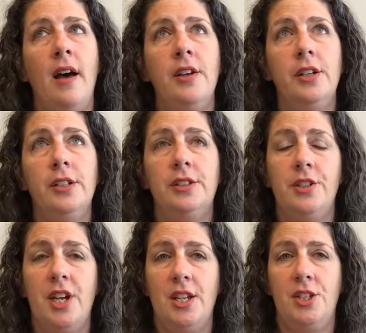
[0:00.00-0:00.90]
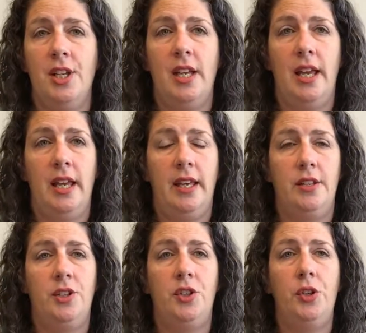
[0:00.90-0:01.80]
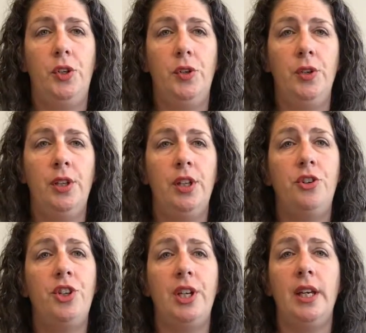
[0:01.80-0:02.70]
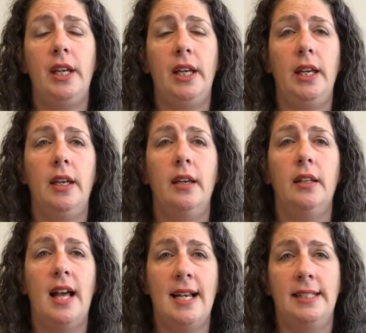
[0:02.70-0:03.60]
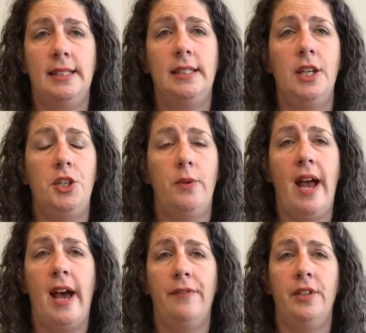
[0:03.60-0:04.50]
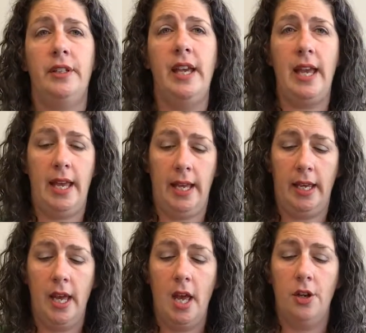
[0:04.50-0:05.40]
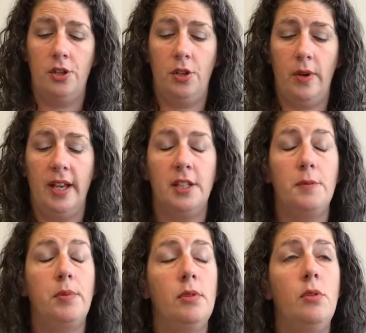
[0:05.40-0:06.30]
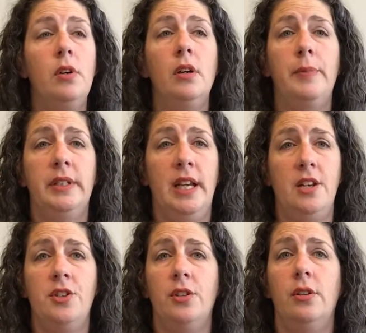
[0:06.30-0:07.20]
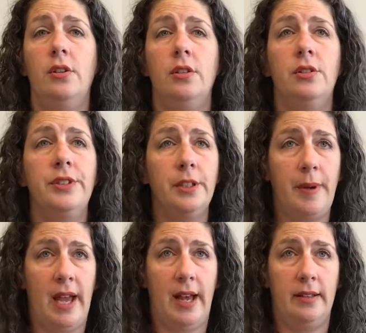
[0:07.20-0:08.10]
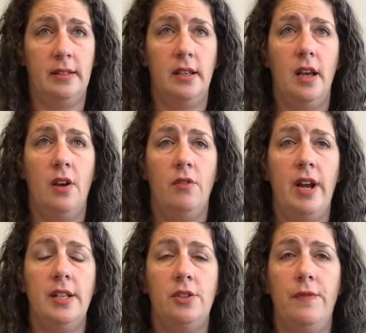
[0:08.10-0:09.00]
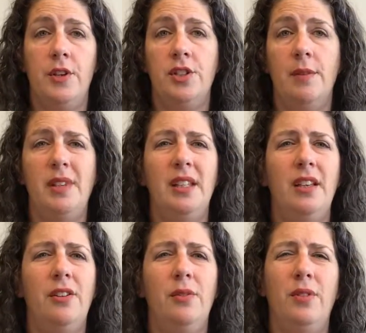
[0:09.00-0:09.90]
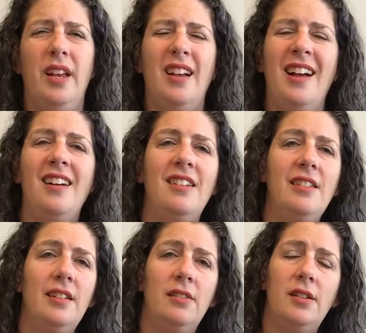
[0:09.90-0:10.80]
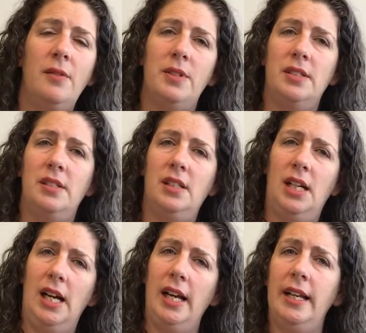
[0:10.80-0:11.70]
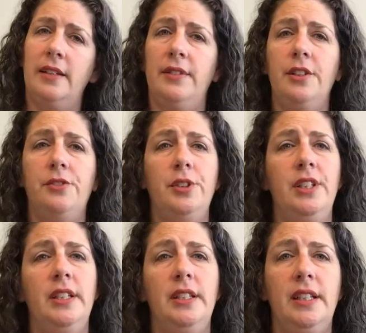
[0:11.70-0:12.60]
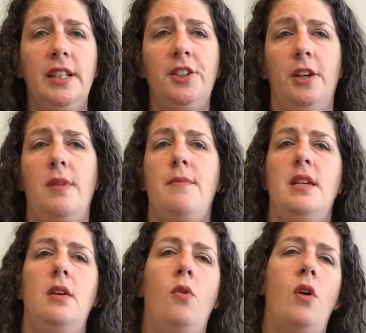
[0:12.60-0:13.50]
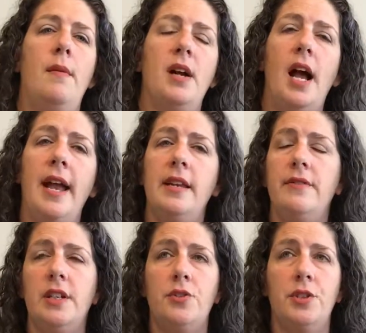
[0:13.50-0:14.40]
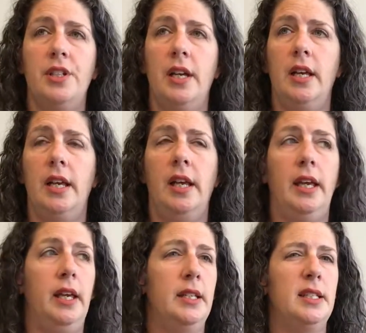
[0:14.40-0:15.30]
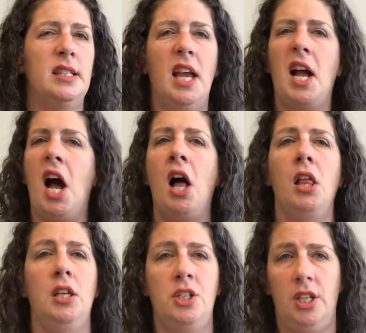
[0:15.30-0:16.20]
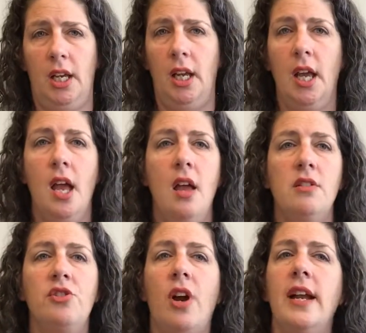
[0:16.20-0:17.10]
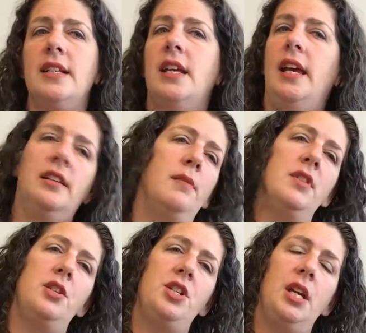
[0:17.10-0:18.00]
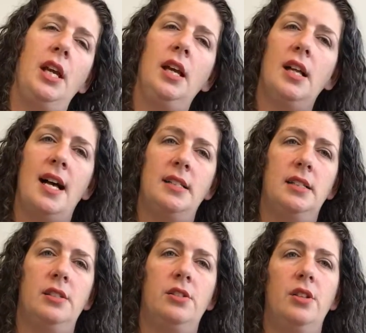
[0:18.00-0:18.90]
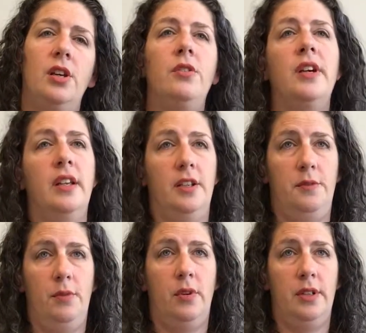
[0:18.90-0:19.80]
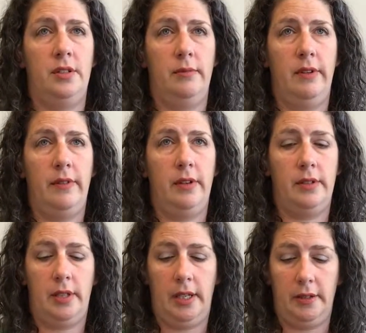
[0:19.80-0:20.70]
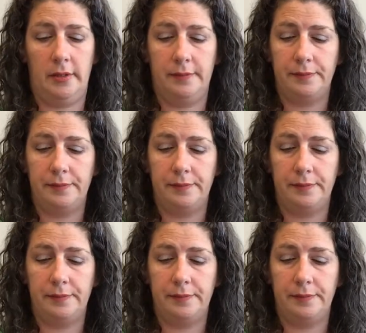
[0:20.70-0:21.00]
other suggestion is to use the GE classes that you have to take to explore potential career paths, right? So if there's something that you like, I was kind of interested in teaching maybe, or I'm kind of interested in psychology, try to take some of the GE classes so that you can explore some of those things.